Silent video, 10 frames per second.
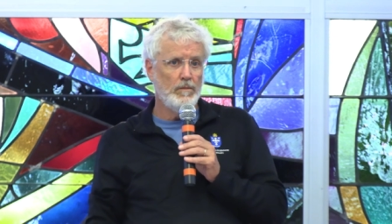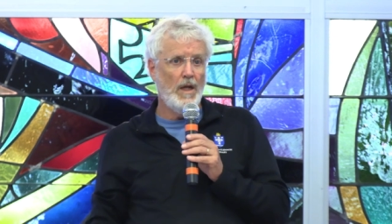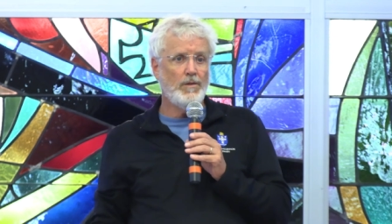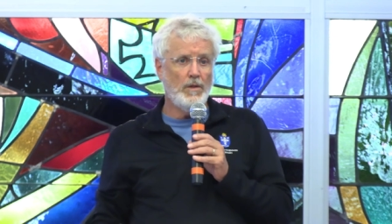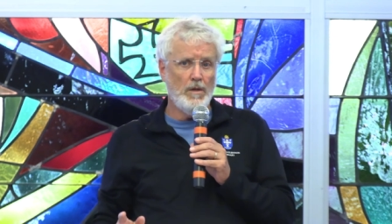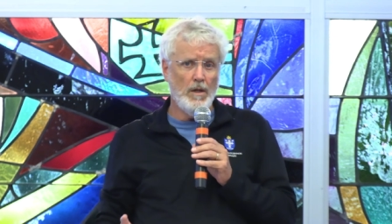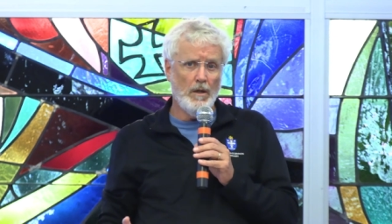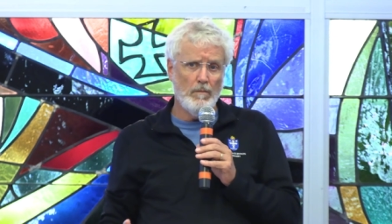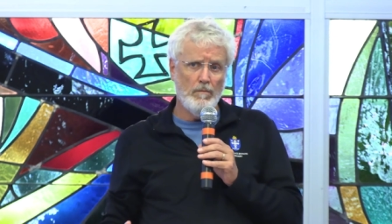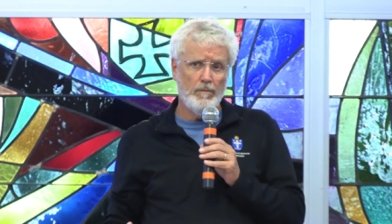That's the
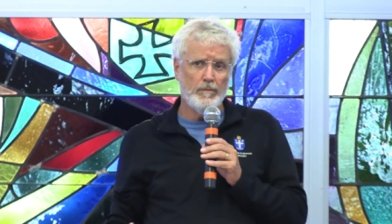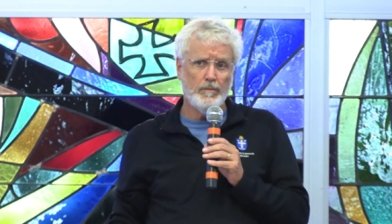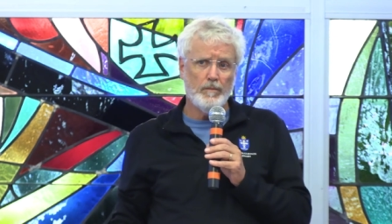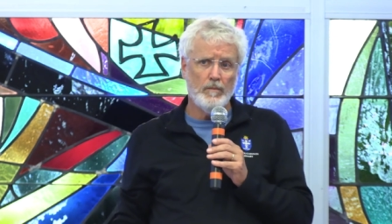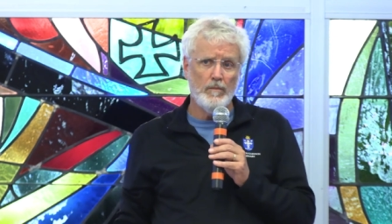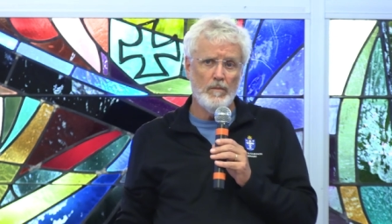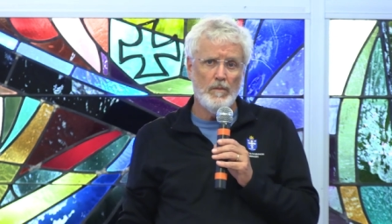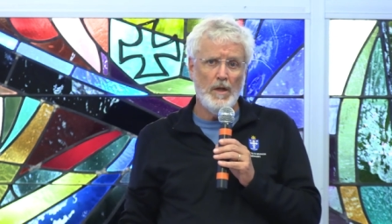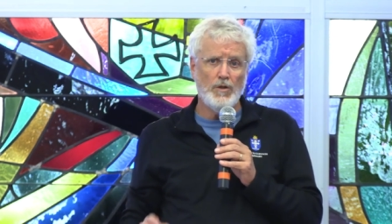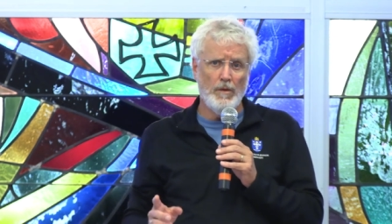deacon.
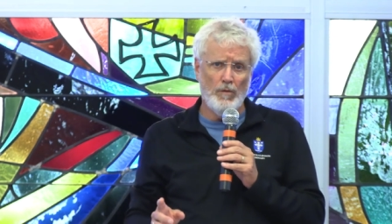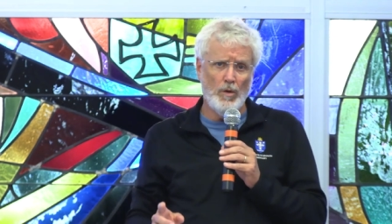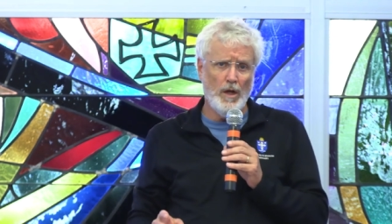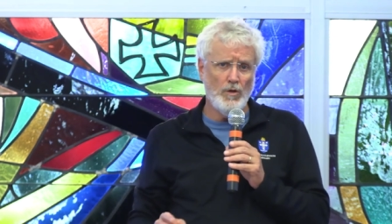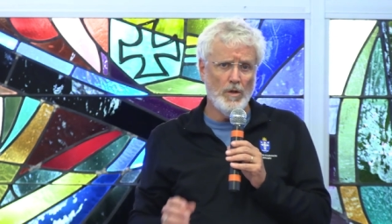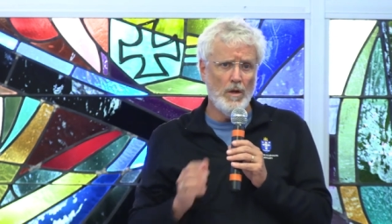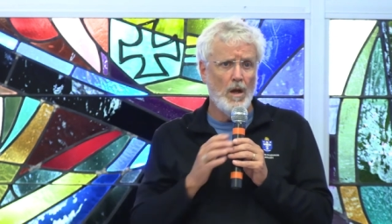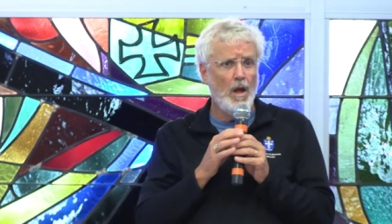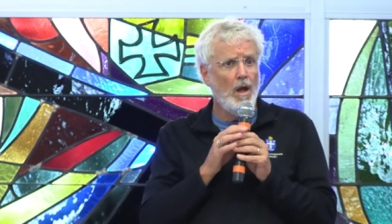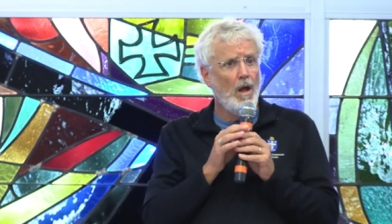That's your vocation.
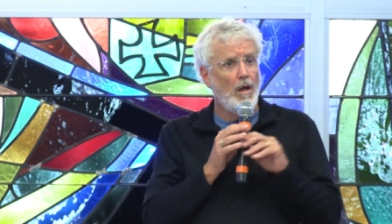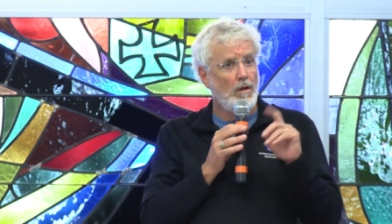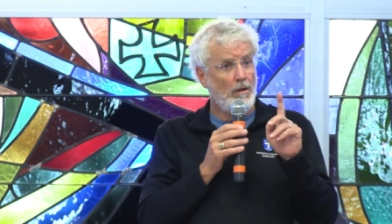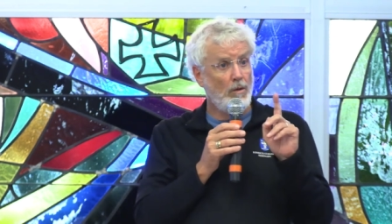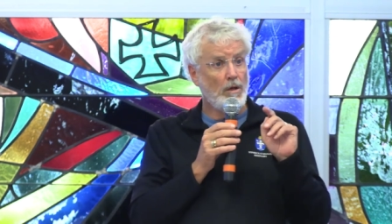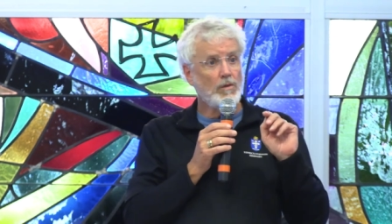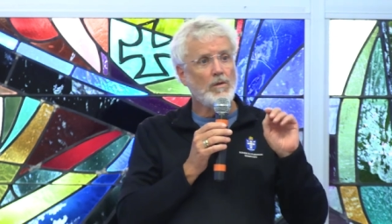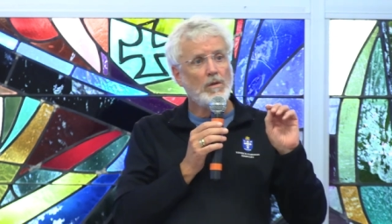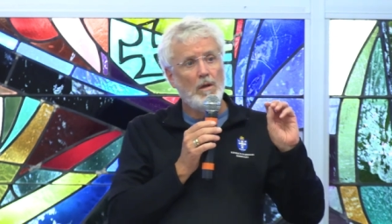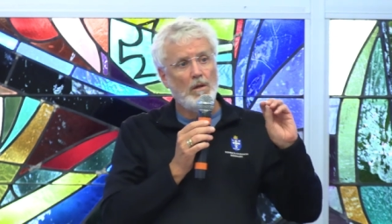Notice,